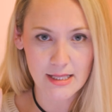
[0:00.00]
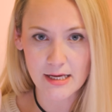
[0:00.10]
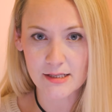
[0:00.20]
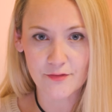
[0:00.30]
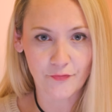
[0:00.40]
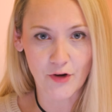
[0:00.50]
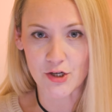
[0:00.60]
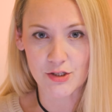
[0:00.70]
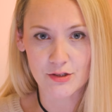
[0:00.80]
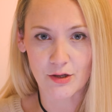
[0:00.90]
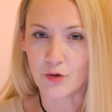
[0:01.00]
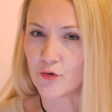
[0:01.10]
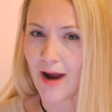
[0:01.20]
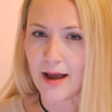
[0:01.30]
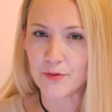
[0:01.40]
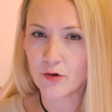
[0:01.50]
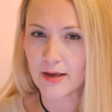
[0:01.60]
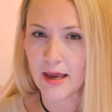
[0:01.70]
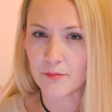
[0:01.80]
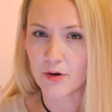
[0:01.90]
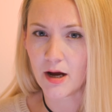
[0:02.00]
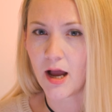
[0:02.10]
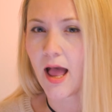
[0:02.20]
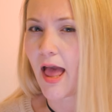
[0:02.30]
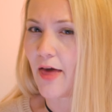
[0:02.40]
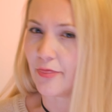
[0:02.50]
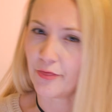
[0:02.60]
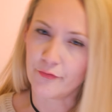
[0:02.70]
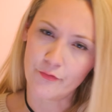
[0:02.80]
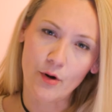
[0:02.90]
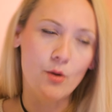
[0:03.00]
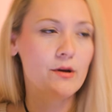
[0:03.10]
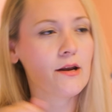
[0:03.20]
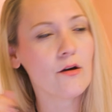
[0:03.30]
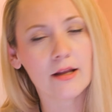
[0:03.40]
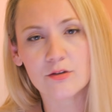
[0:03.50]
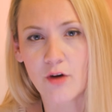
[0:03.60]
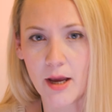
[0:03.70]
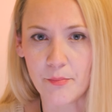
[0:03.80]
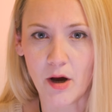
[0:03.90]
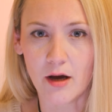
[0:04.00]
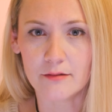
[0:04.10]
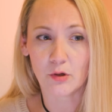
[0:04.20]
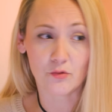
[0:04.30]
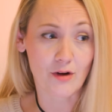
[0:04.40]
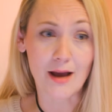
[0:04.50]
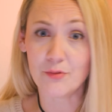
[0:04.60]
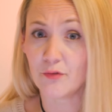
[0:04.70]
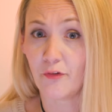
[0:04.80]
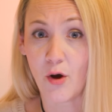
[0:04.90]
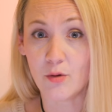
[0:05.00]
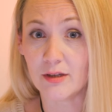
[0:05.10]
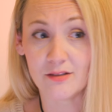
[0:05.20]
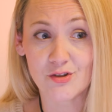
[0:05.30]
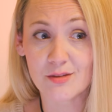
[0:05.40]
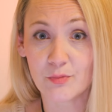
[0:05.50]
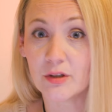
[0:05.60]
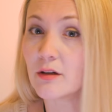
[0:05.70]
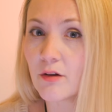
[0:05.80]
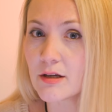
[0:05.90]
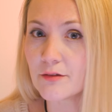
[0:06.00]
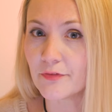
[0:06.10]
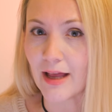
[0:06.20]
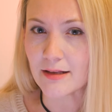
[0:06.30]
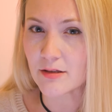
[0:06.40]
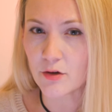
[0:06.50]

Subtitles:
things first, grab your camera and throw it on a tripod. Or grab your phone and just put it on a flat